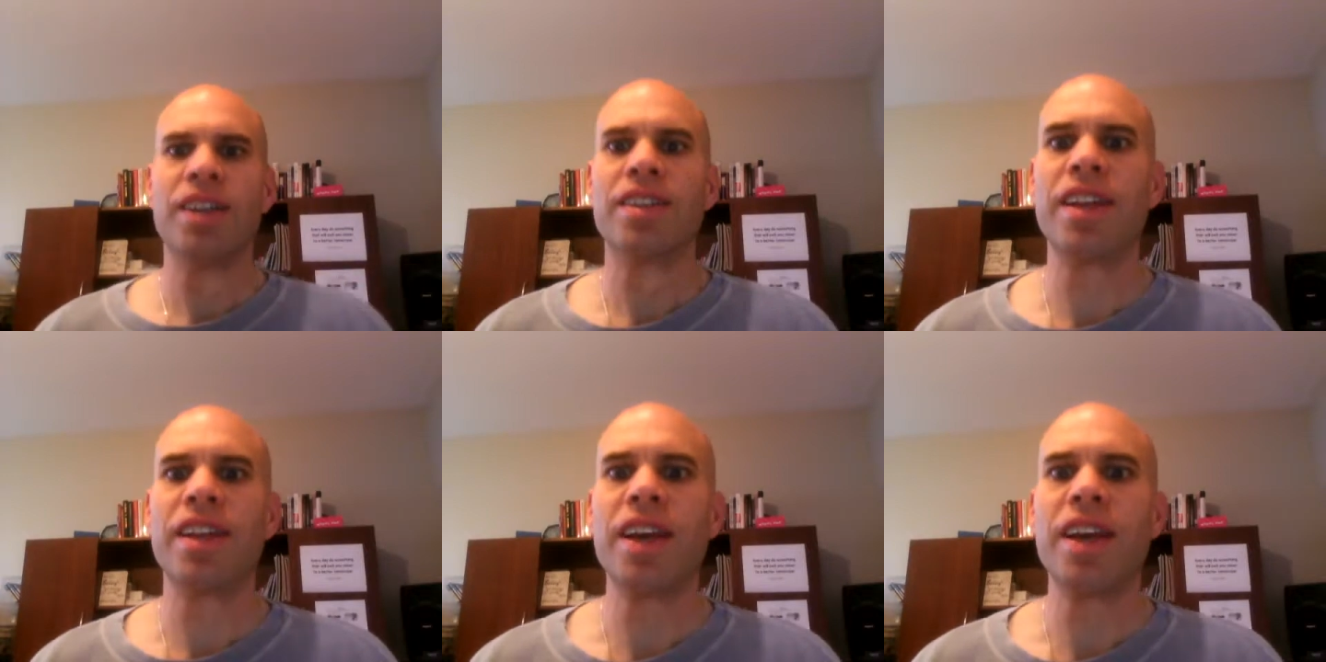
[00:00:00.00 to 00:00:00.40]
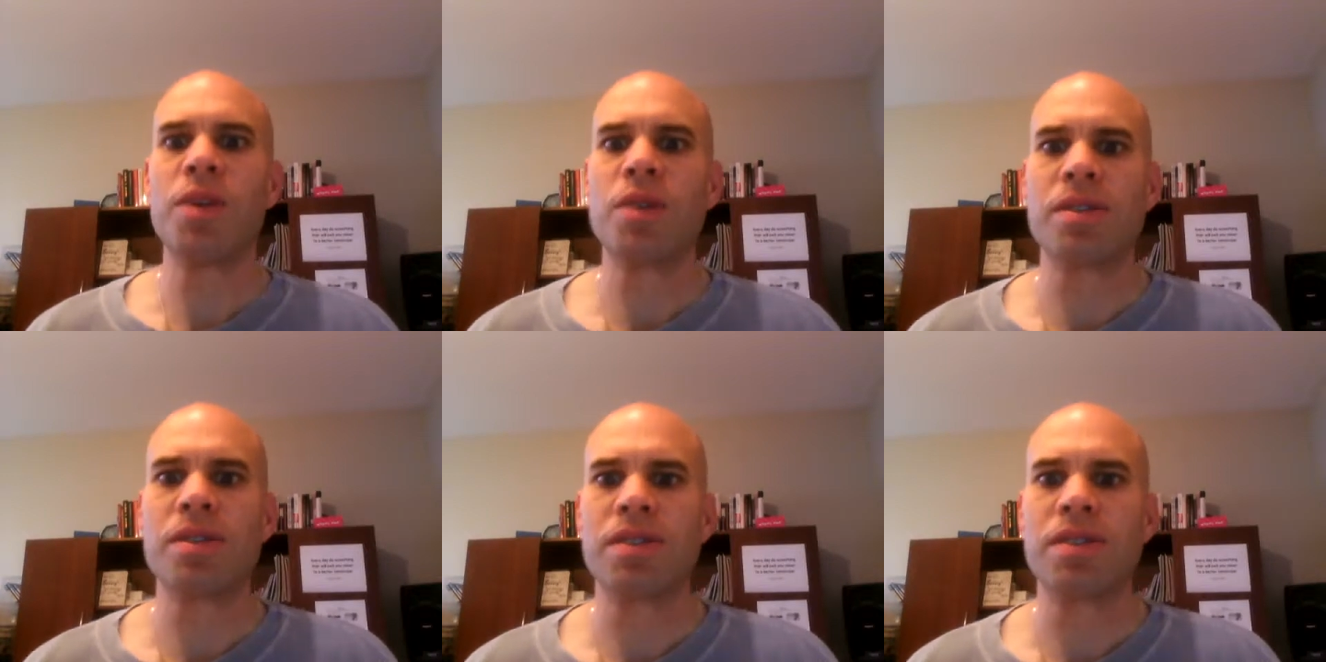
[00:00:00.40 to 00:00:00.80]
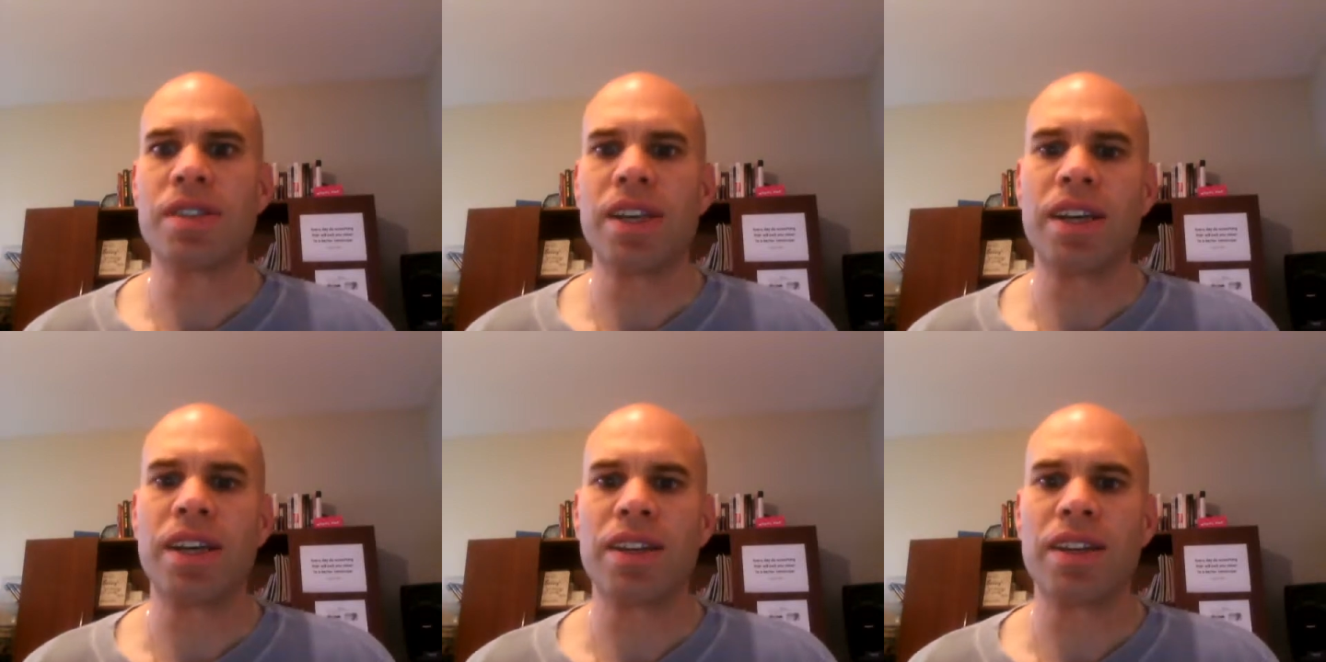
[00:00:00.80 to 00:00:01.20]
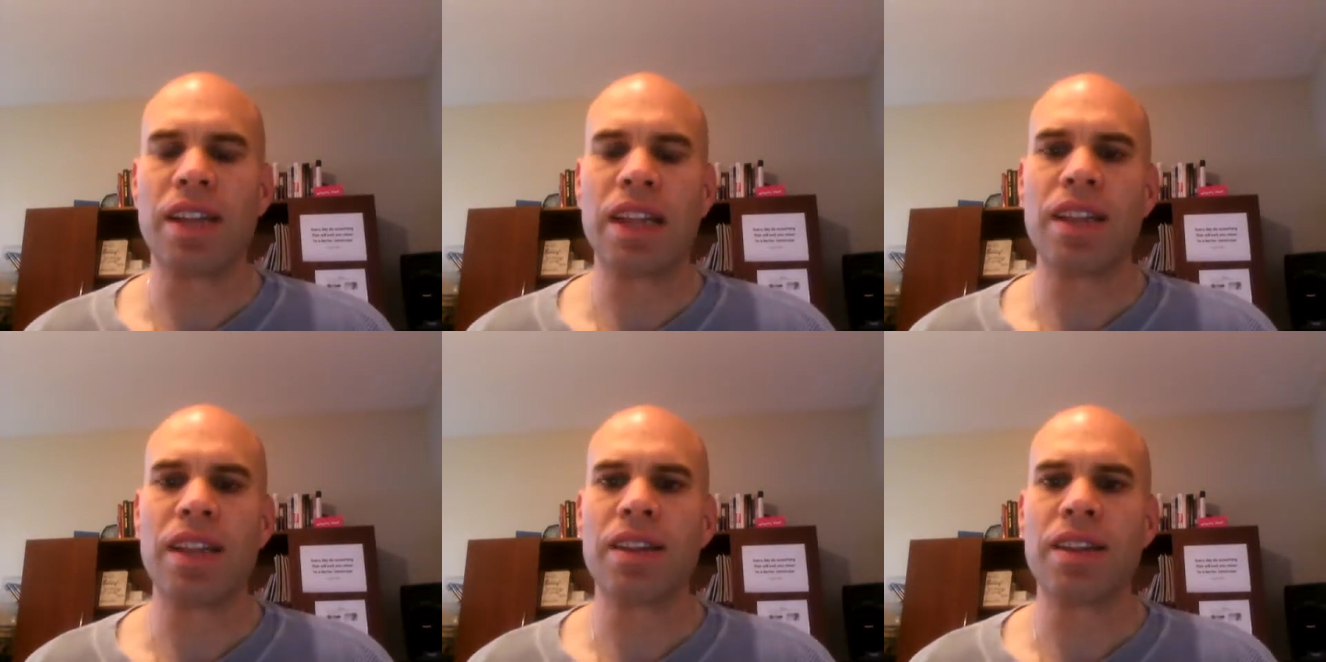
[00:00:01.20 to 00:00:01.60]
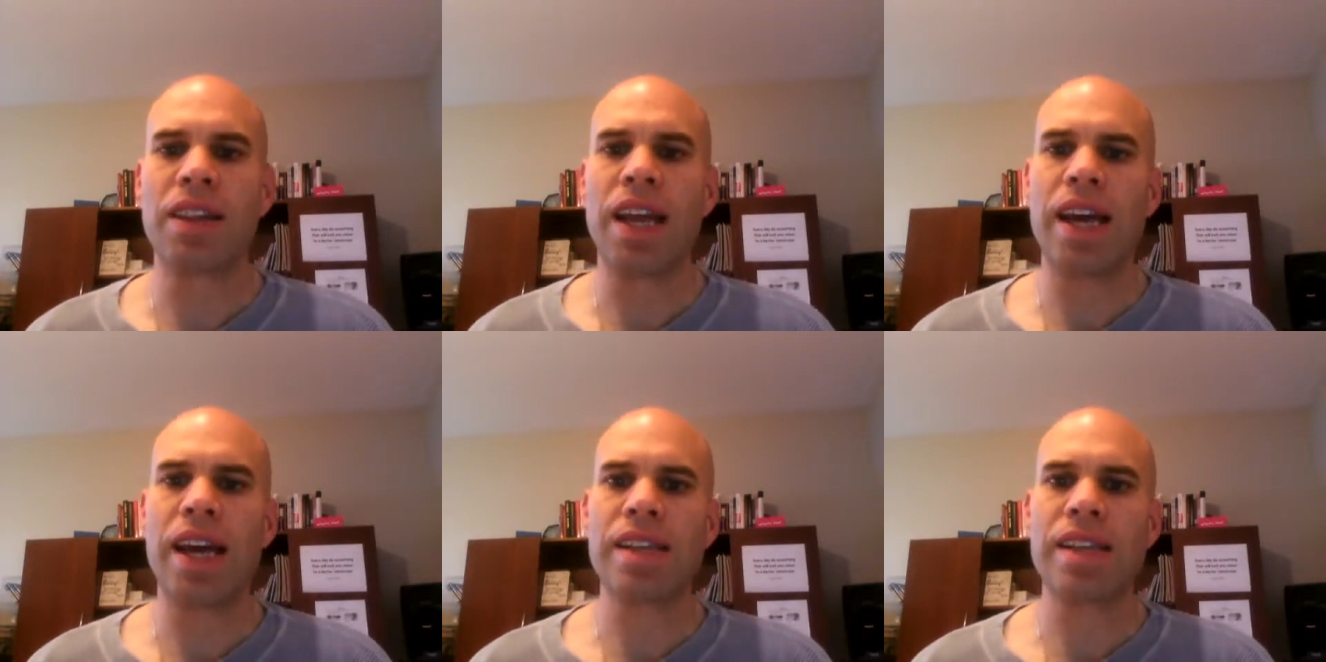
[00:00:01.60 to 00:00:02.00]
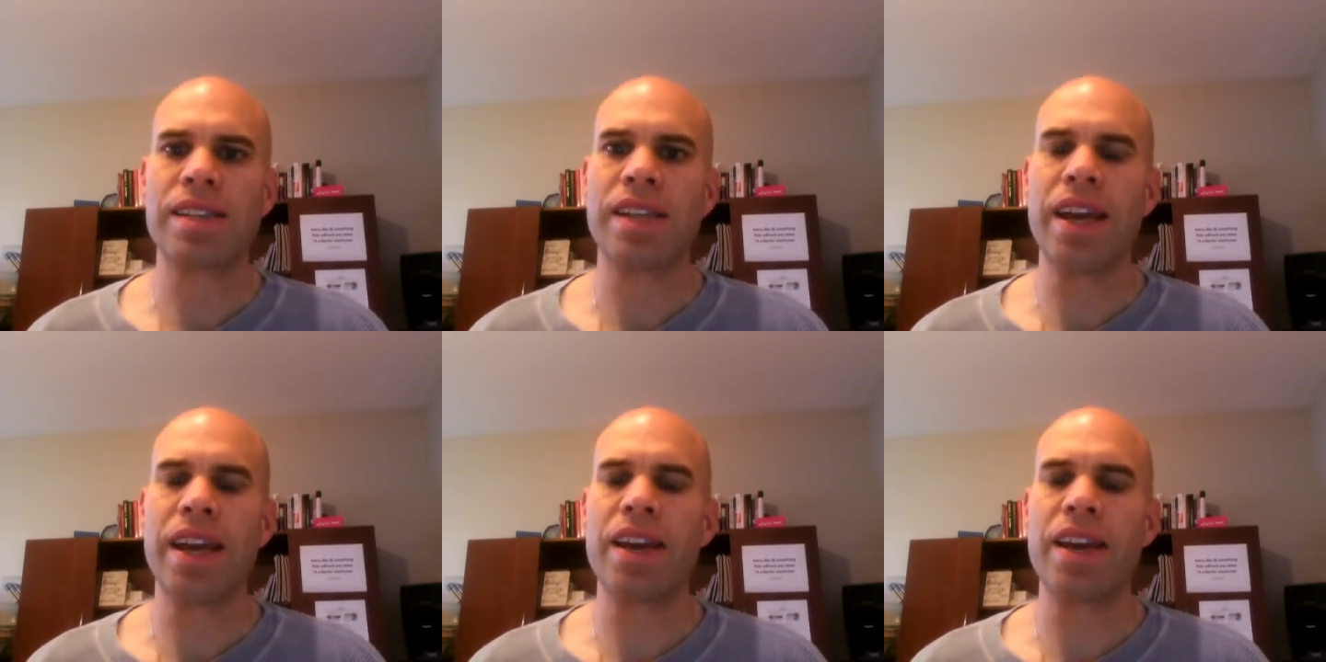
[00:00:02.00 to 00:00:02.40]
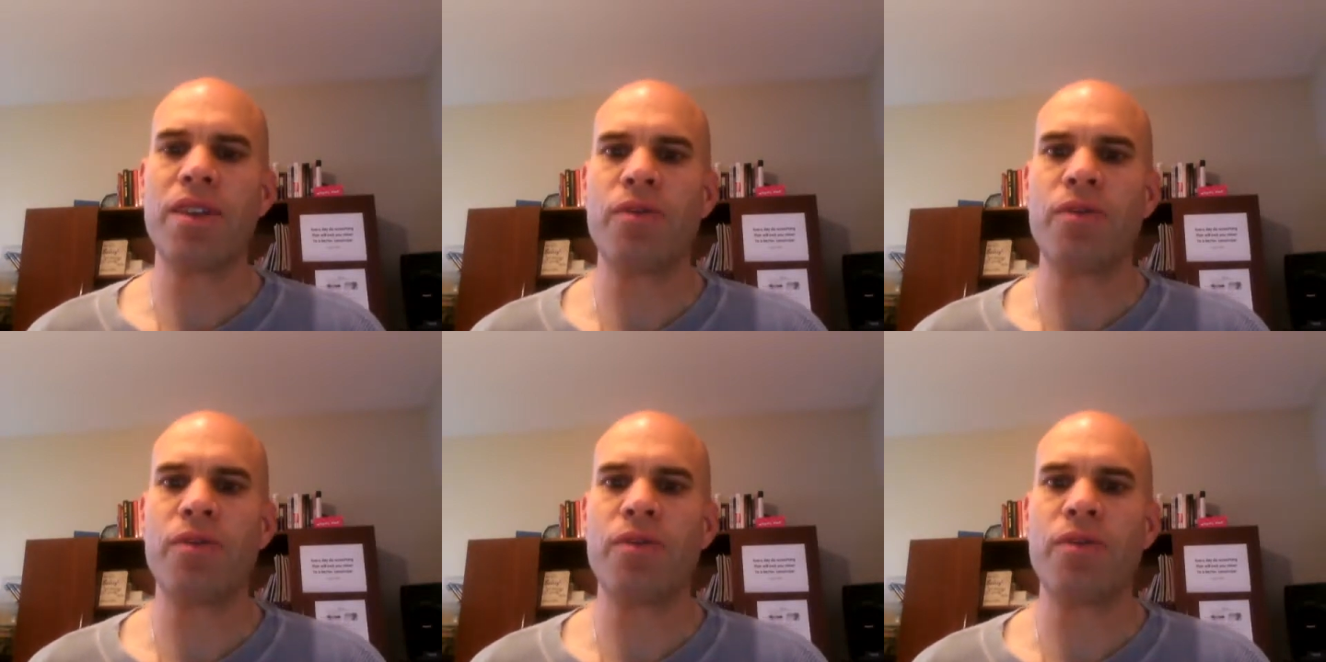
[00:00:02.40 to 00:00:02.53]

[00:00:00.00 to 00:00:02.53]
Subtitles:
Today was the last day